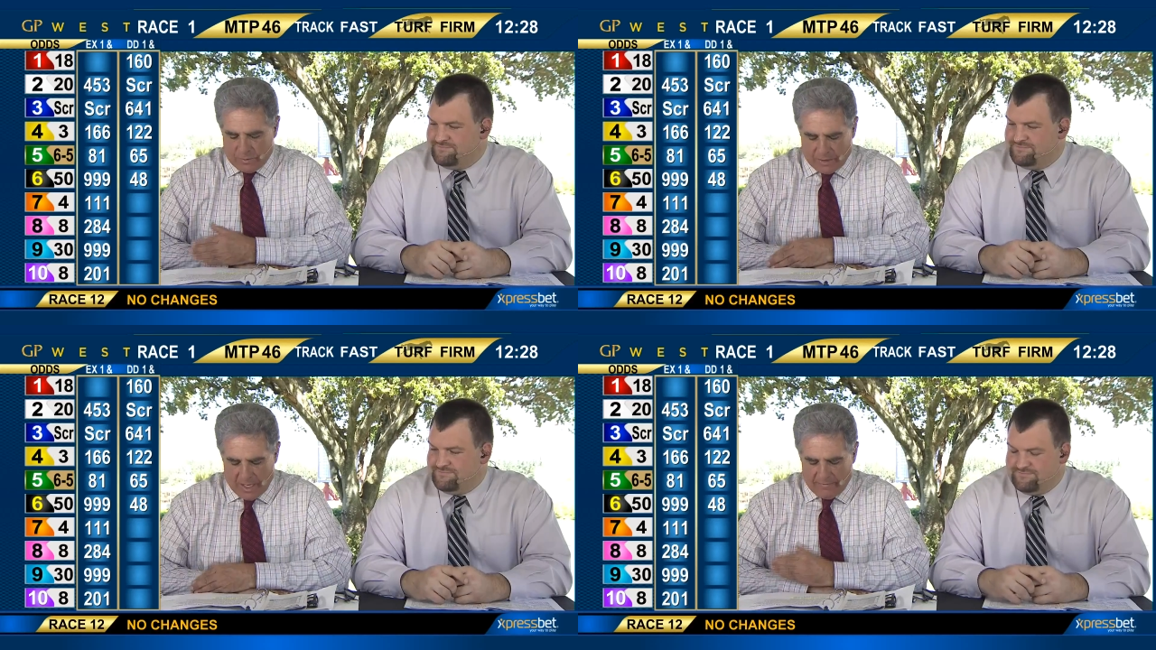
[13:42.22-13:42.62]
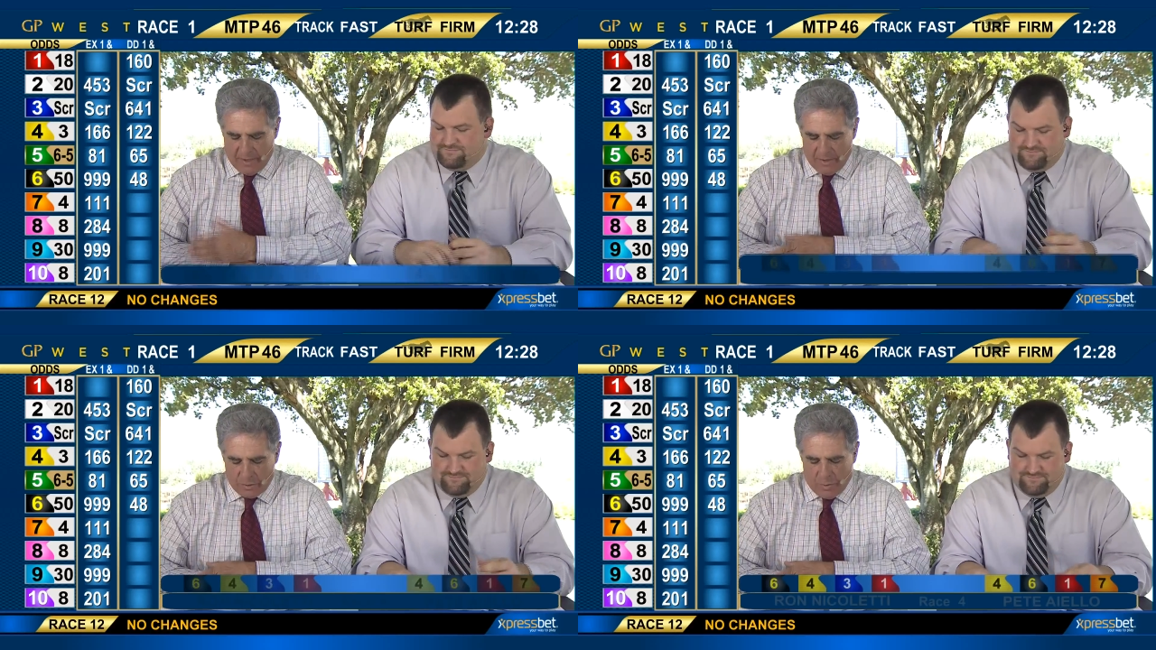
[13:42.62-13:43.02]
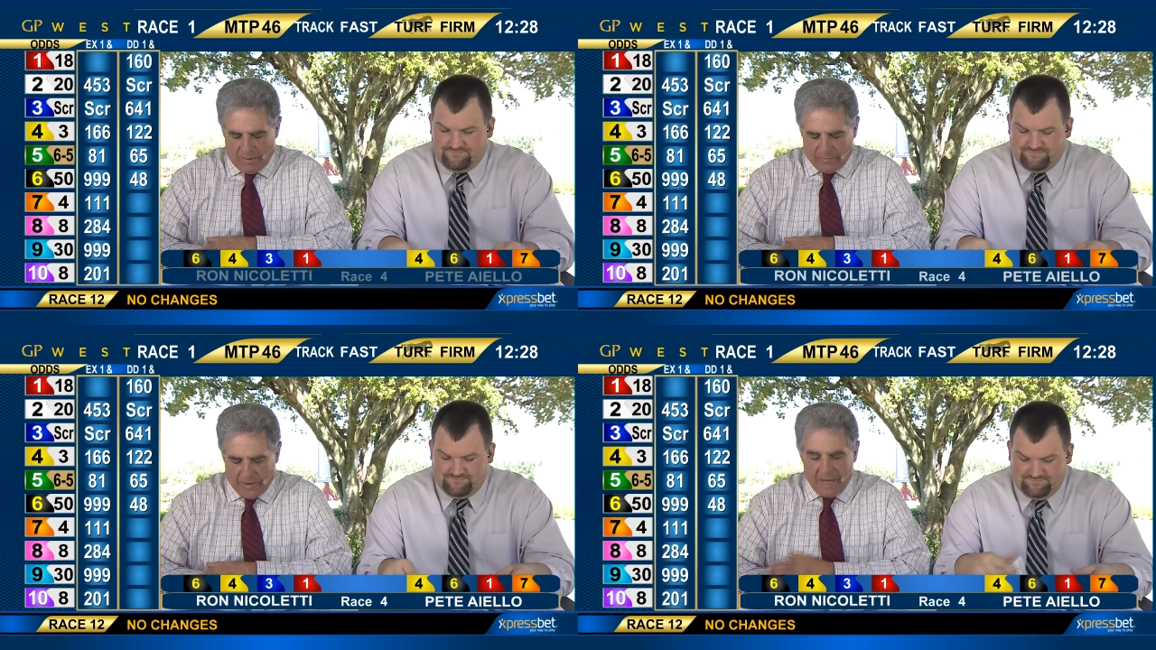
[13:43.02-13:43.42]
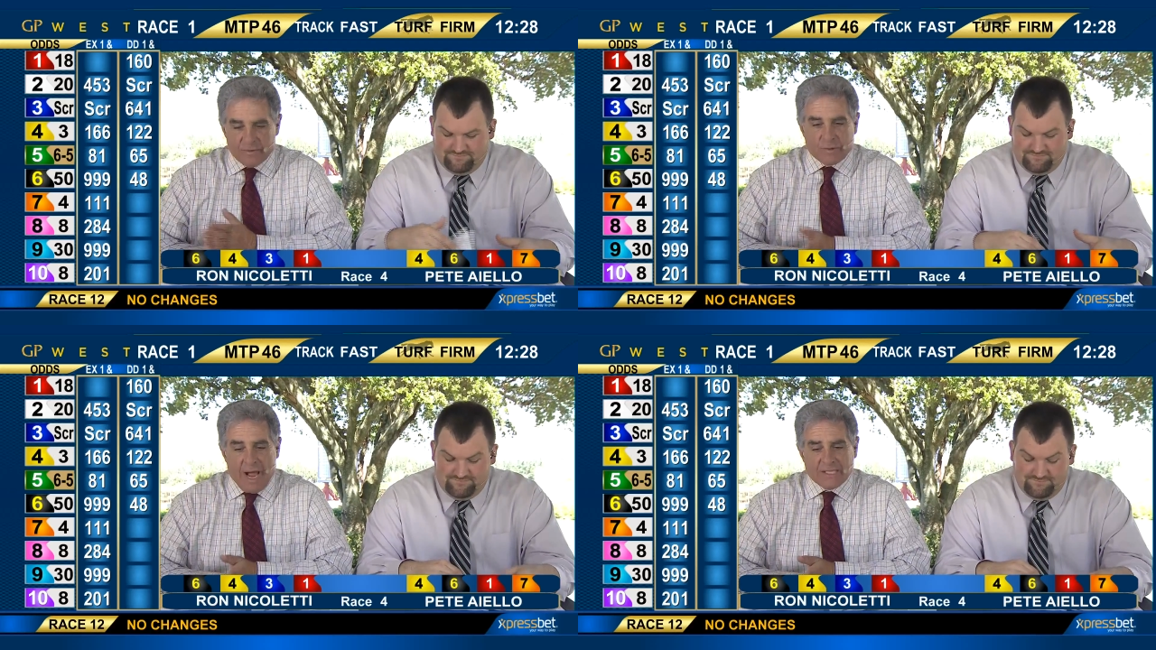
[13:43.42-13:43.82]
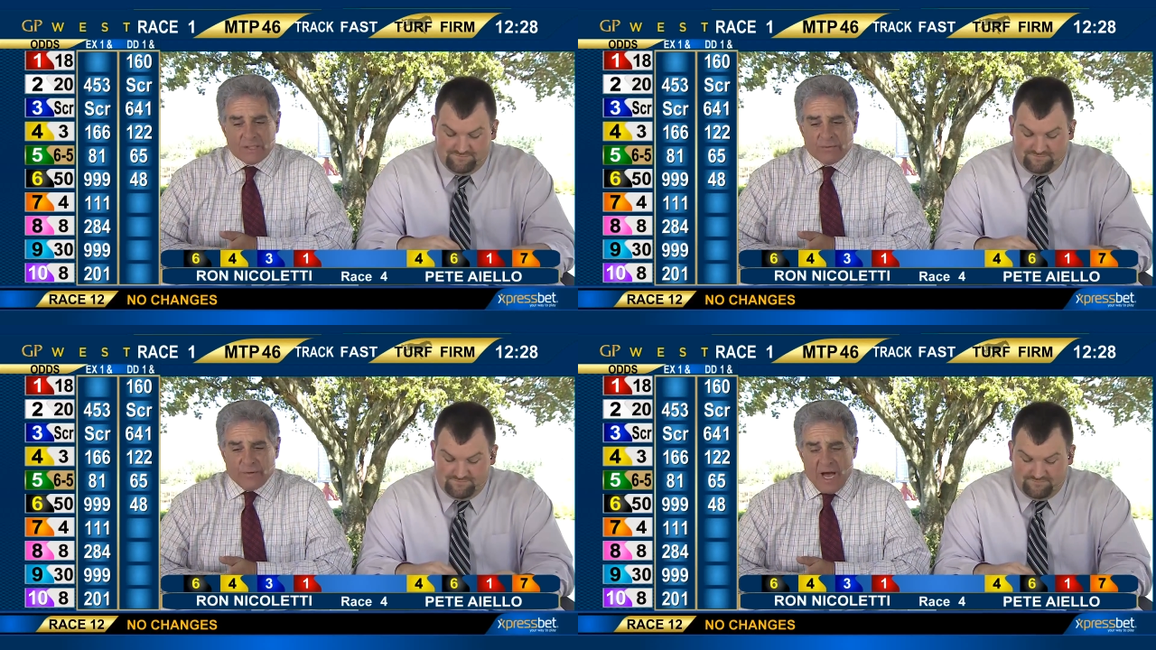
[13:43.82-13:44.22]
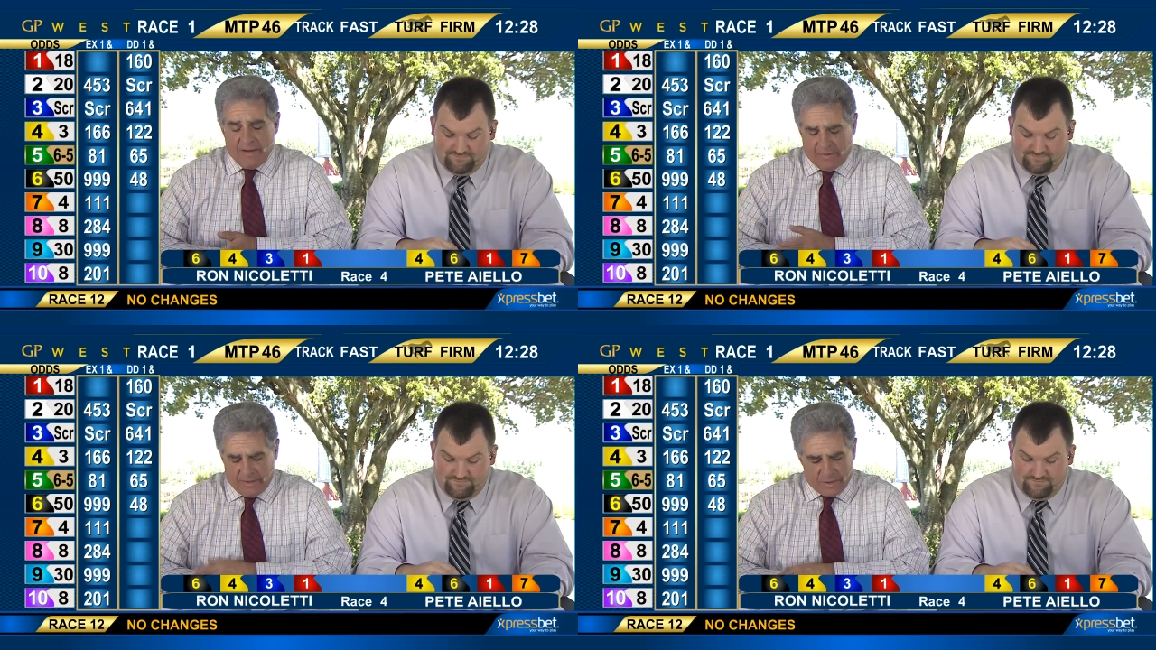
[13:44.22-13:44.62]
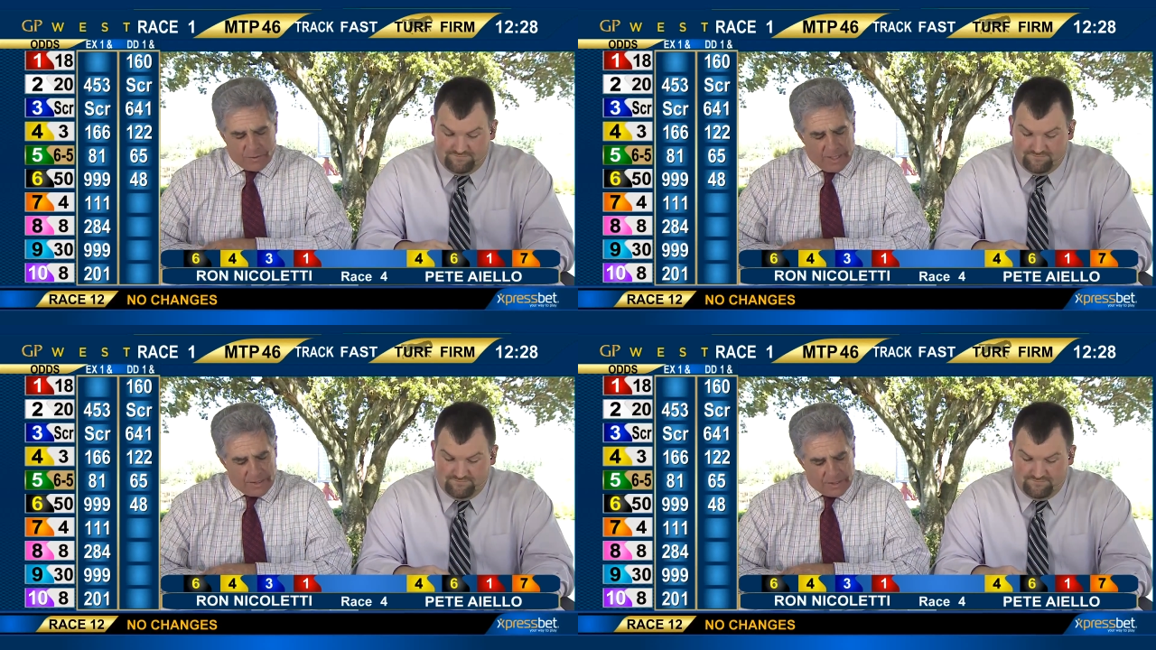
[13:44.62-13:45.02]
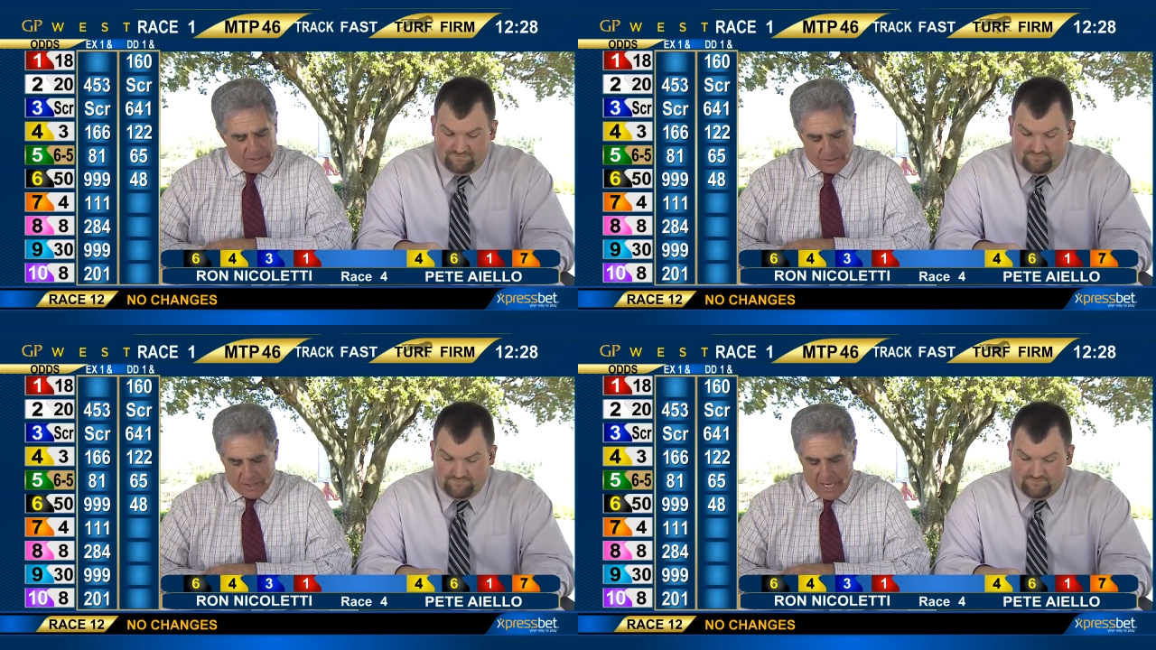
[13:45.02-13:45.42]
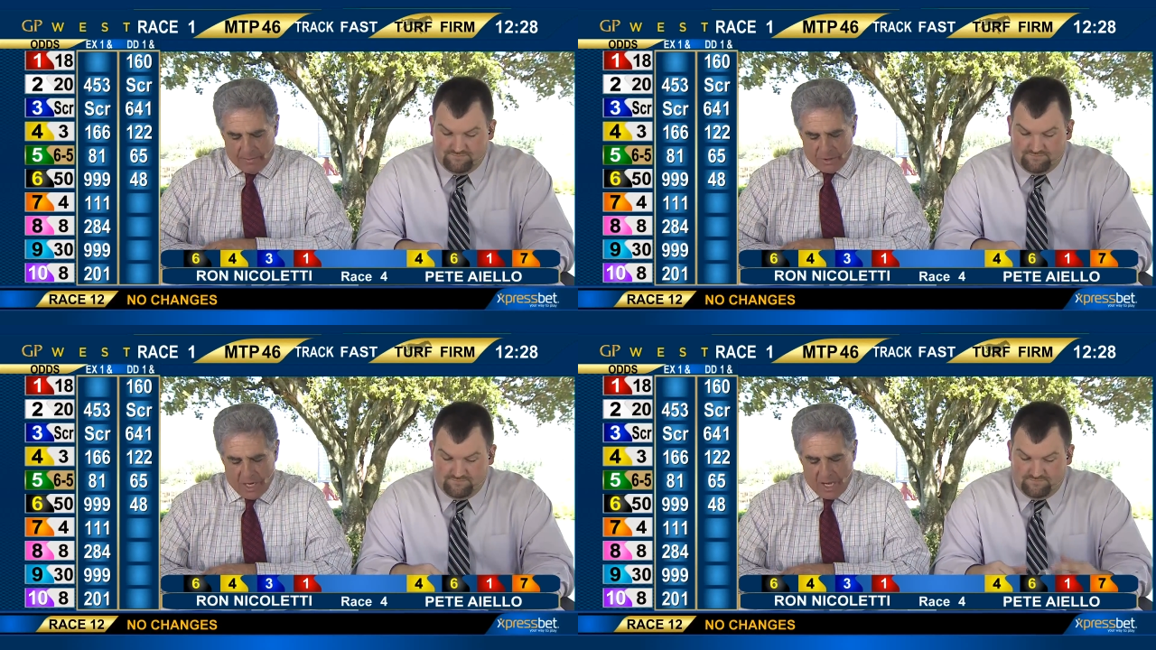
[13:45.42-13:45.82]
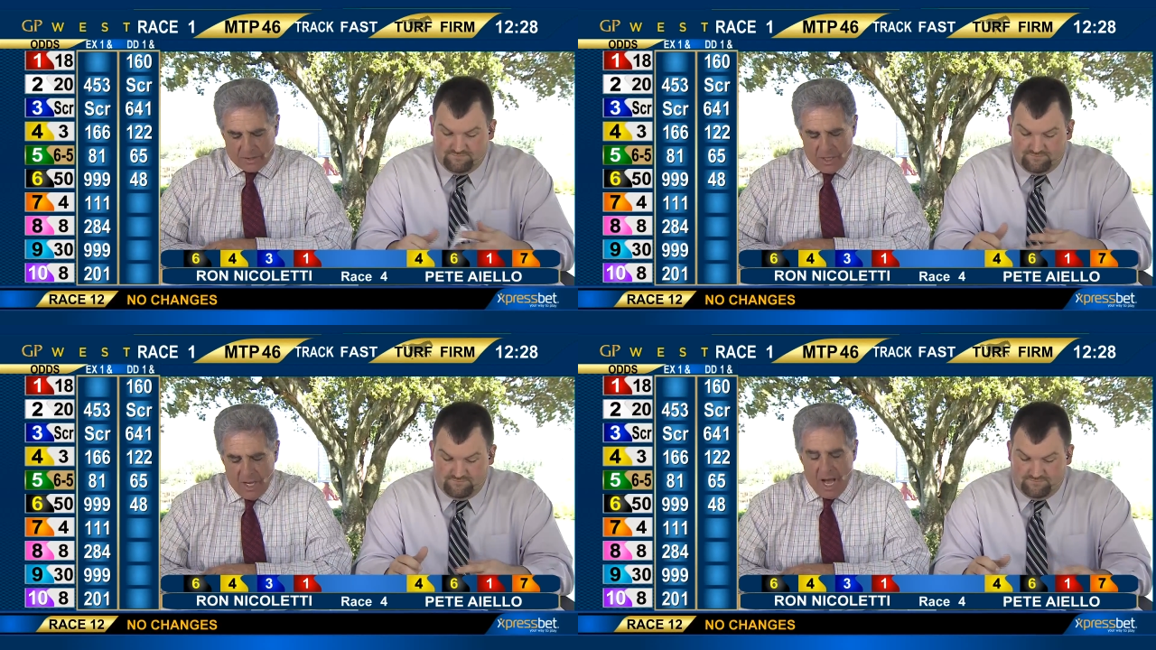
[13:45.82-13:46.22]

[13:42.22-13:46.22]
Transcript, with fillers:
Speaker 1: and life, 12-5. Scratch the five in this race, uh, Cyber Josh.